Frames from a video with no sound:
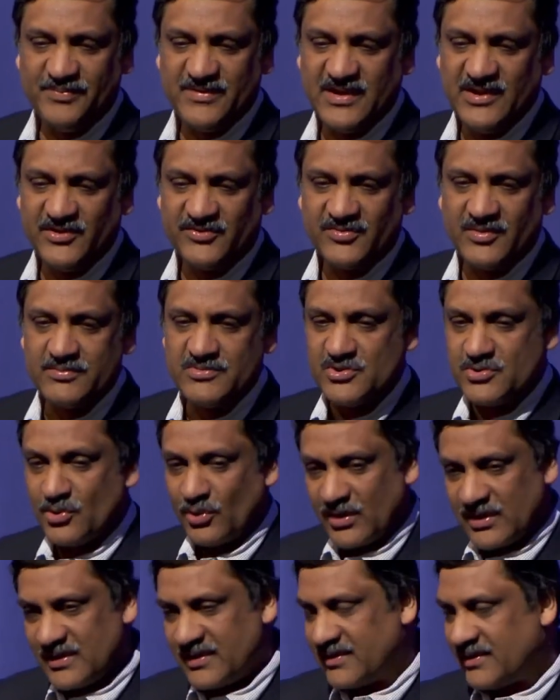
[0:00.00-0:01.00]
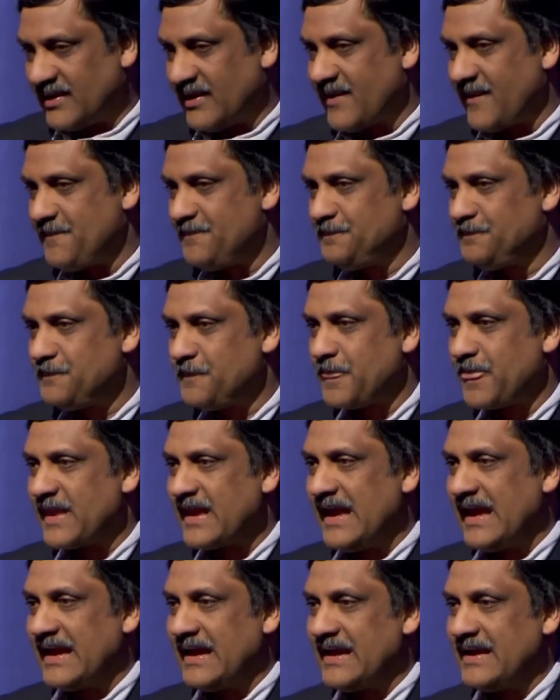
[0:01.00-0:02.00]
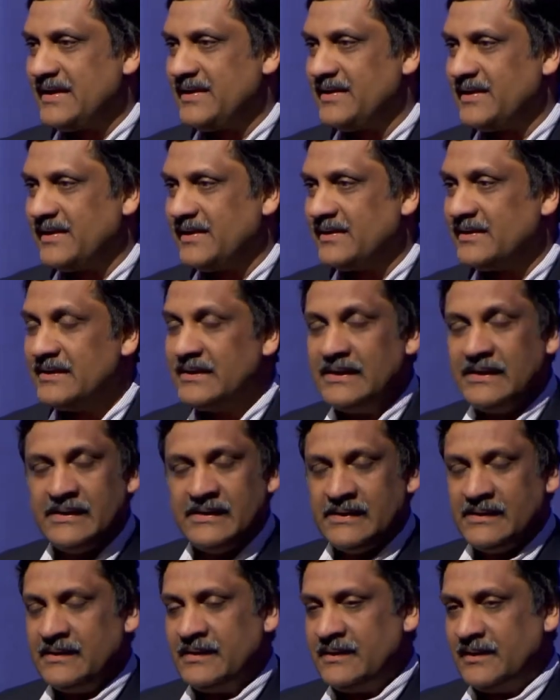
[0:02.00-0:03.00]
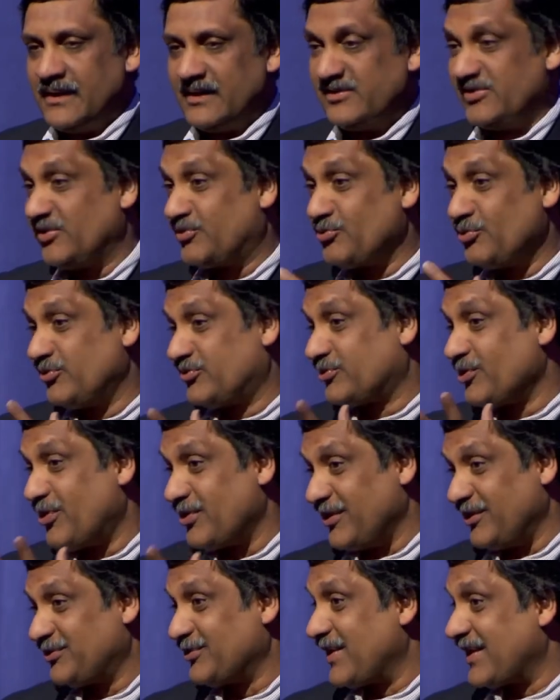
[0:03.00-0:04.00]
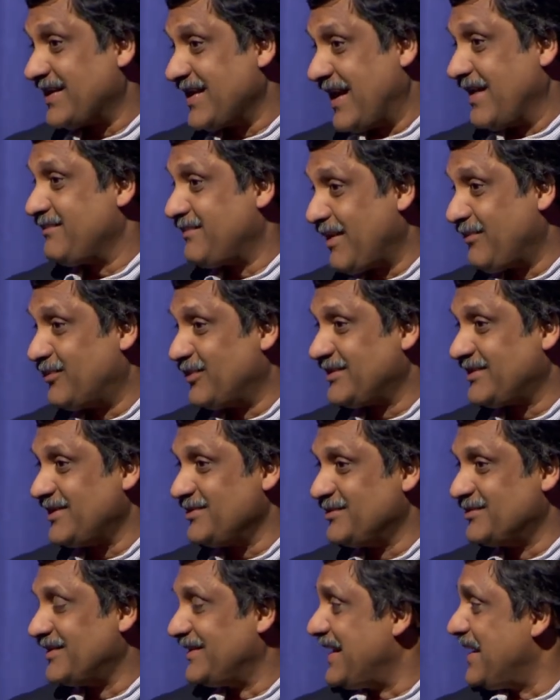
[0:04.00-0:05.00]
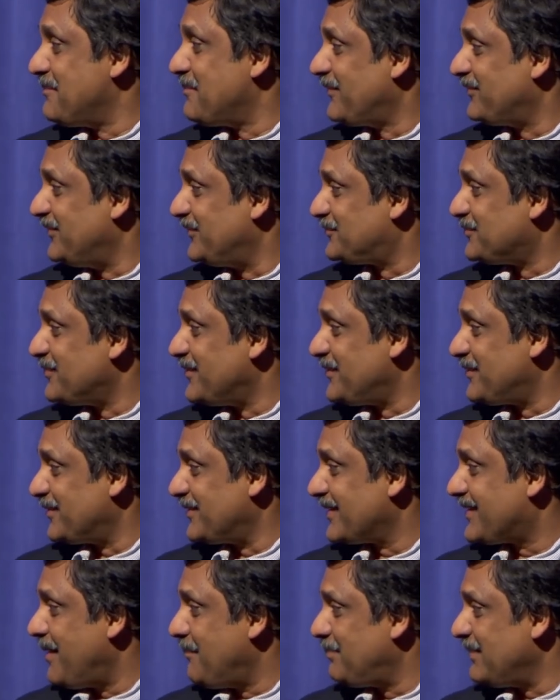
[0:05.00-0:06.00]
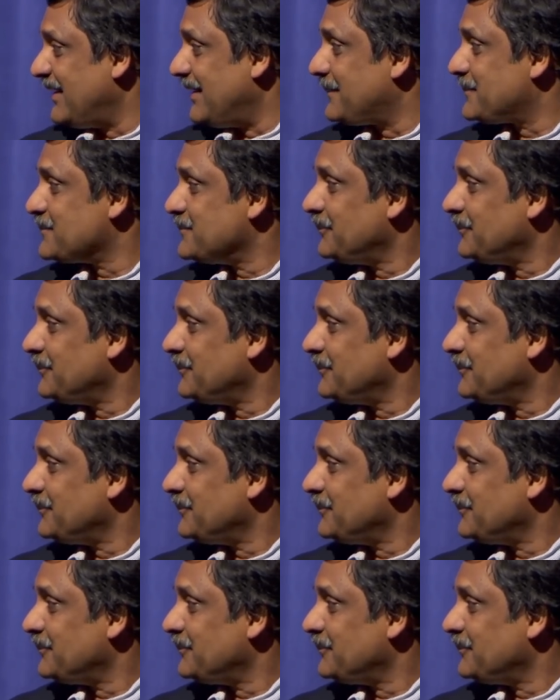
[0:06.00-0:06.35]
He's from New York, and it's a true story, so I won't tell you the name of the student or the company.